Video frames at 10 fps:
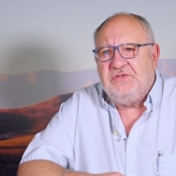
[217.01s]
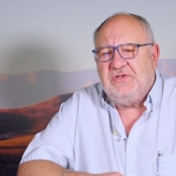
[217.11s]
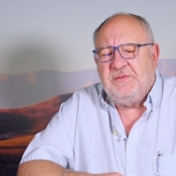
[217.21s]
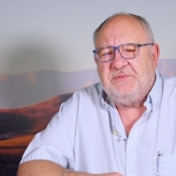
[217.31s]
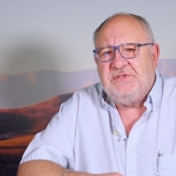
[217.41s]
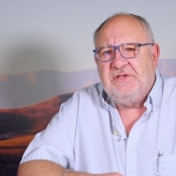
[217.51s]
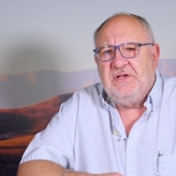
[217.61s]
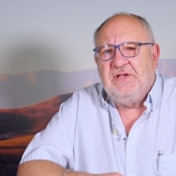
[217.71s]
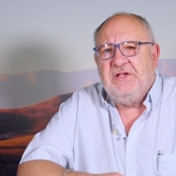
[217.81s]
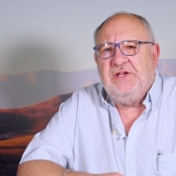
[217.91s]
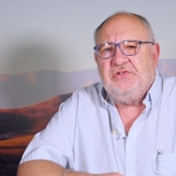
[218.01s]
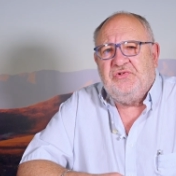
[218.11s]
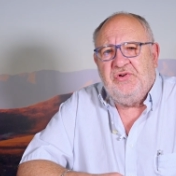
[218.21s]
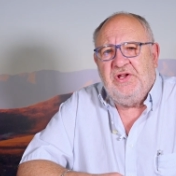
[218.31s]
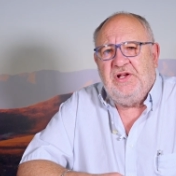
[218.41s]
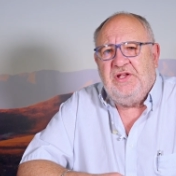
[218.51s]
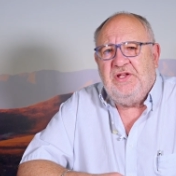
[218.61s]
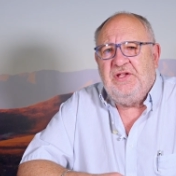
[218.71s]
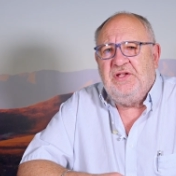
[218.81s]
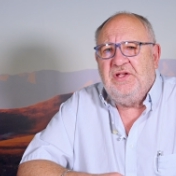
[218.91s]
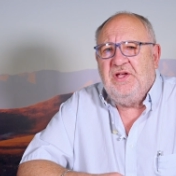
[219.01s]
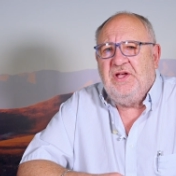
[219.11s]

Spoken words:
two clips. It's really,